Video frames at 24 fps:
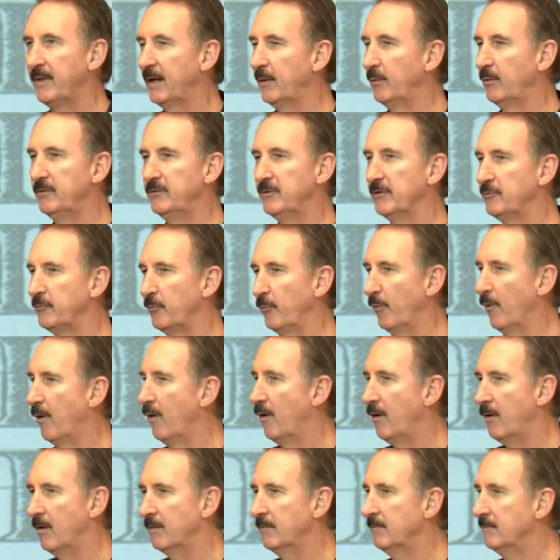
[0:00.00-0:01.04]
they were just
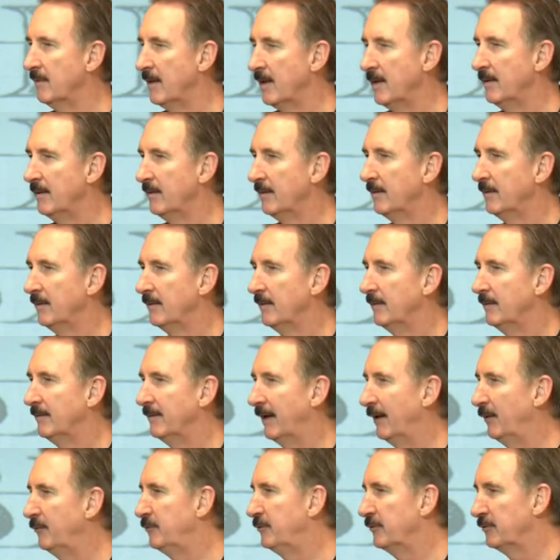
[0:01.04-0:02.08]
wrong.
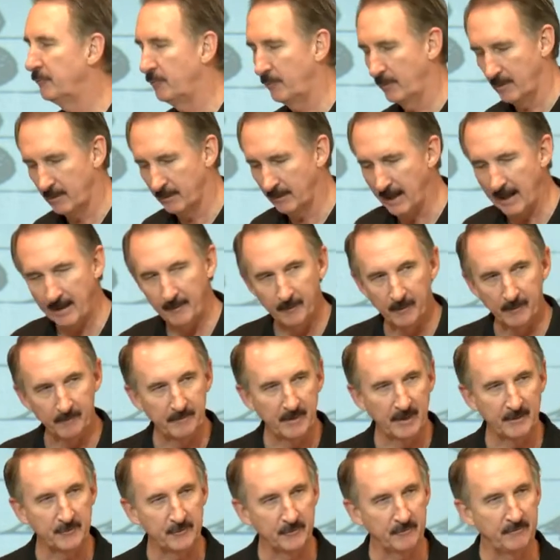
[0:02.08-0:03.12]
They were just wrong. I don't know if
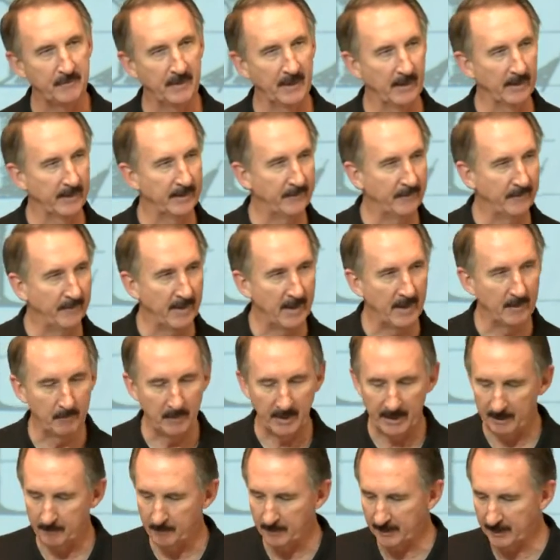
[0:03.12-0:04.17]
that's a fill in or not,
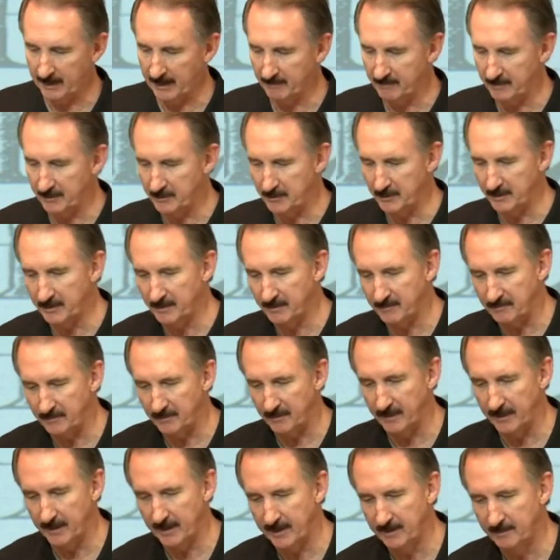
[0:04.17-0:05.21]
but I'm going to give it to you
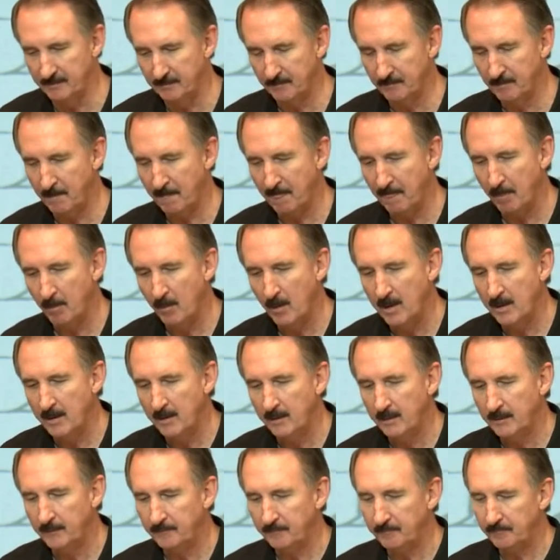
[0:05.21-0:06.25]
free.
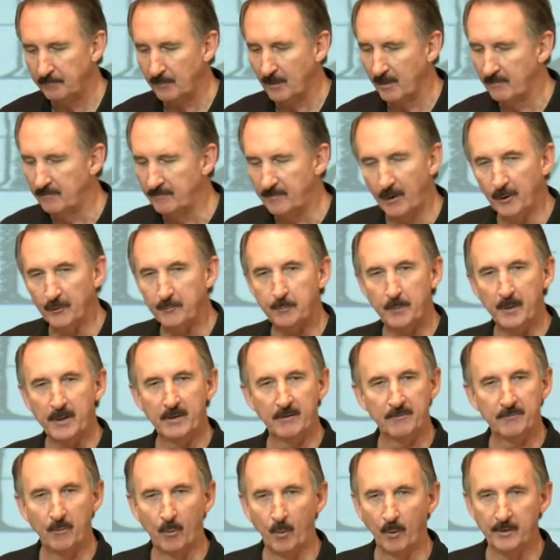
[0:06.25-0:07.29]
1
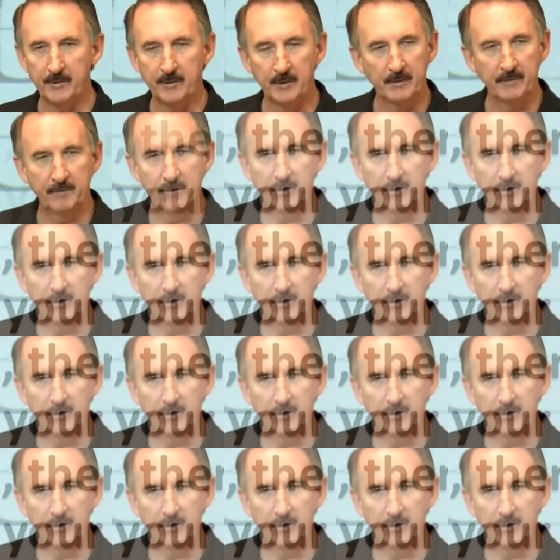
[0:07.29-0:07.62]
Peter 4 2.